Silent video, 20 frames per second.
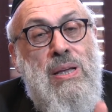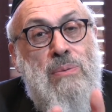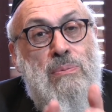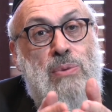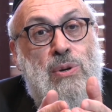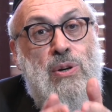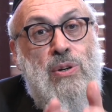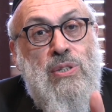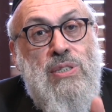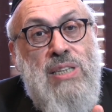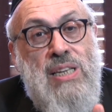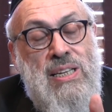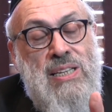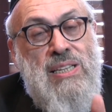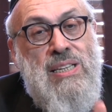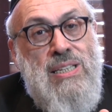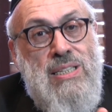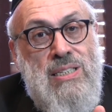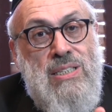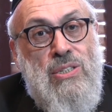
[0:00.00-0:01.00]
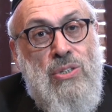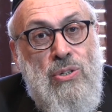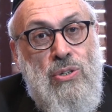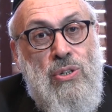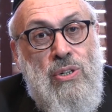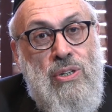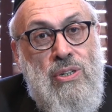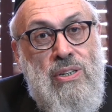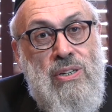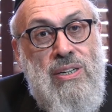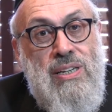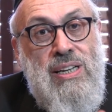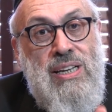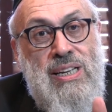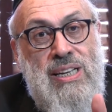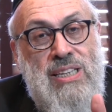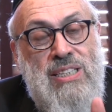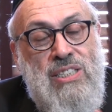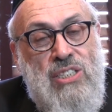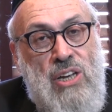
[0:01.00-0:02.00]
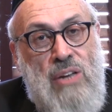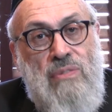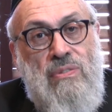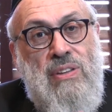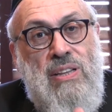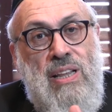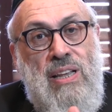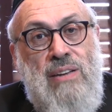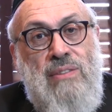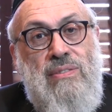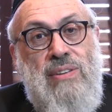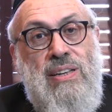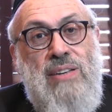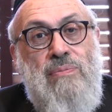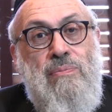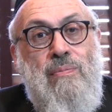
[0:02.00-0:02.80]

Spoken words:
because in this Tur is Shevet Levi.